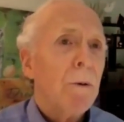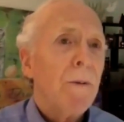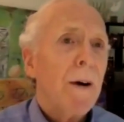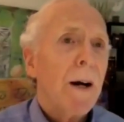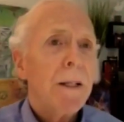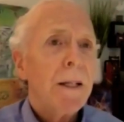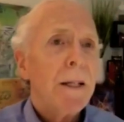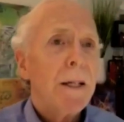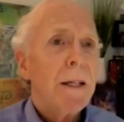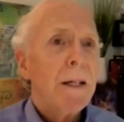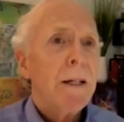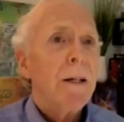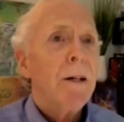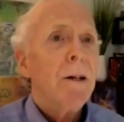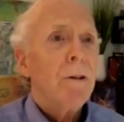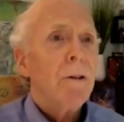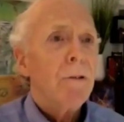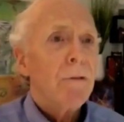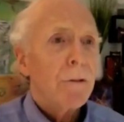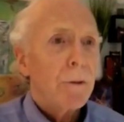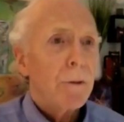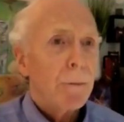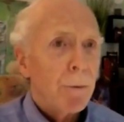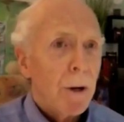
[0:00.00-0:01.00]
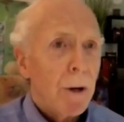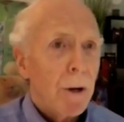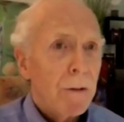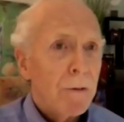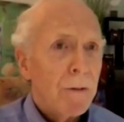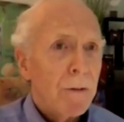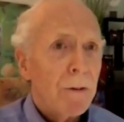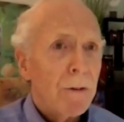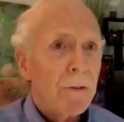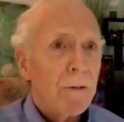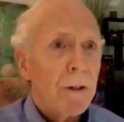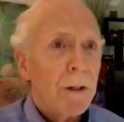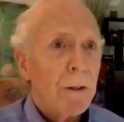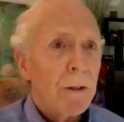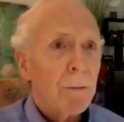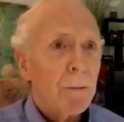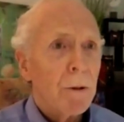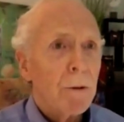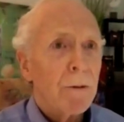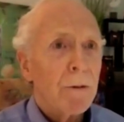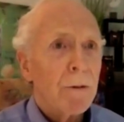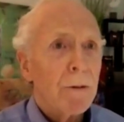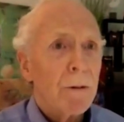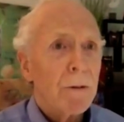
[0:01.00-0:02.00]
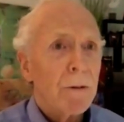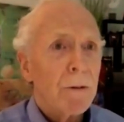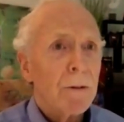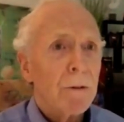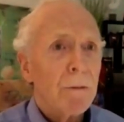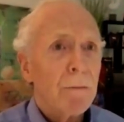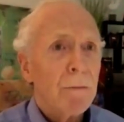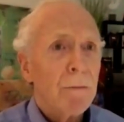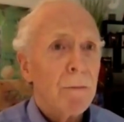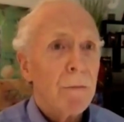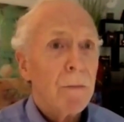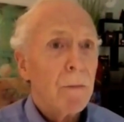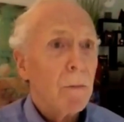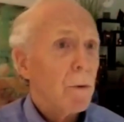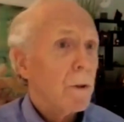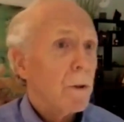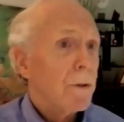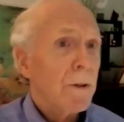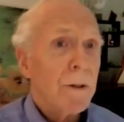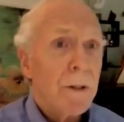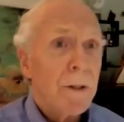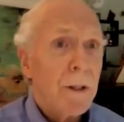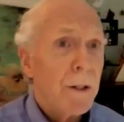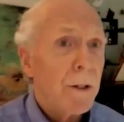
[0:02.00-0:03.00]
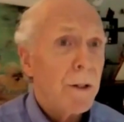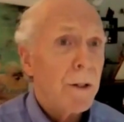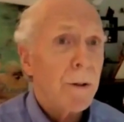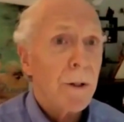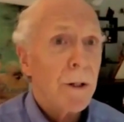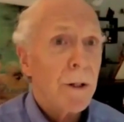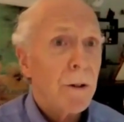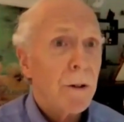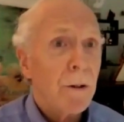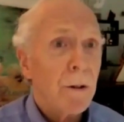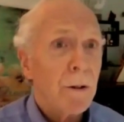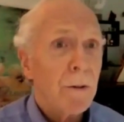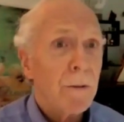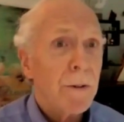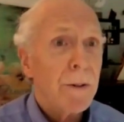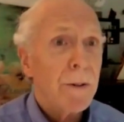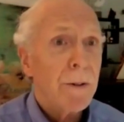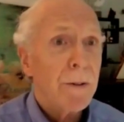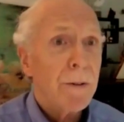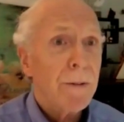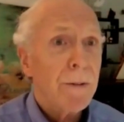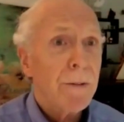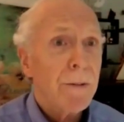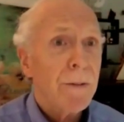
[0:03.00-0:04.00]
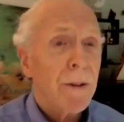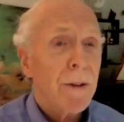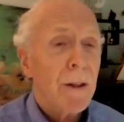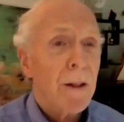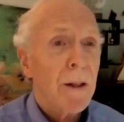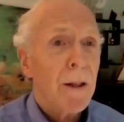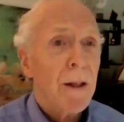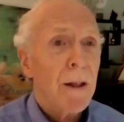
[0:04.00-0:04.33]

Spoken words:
Vitamin D suppresses the immune system, which it did during COVID.